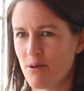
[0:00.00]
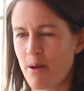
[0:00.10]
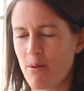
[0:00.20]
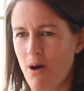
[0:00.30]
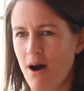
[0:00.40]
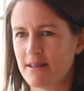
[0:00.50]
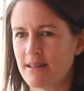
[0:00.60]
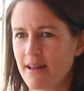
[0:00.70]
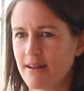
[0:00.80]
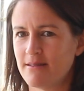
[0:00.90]
are a bit
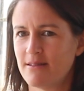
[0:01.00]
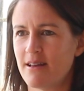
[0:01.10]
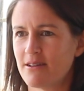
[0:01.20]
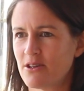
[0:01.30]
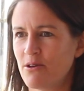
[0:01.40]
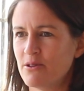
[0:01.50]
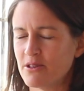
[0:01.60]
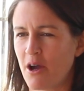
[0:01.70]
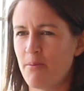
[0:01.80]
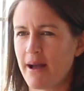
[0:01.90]
wider, their
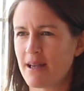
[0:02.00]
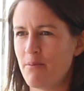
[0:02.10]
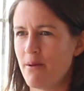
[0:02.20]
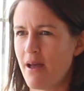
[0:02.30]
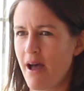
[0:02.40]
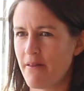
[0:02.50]
shoulders go back a bit,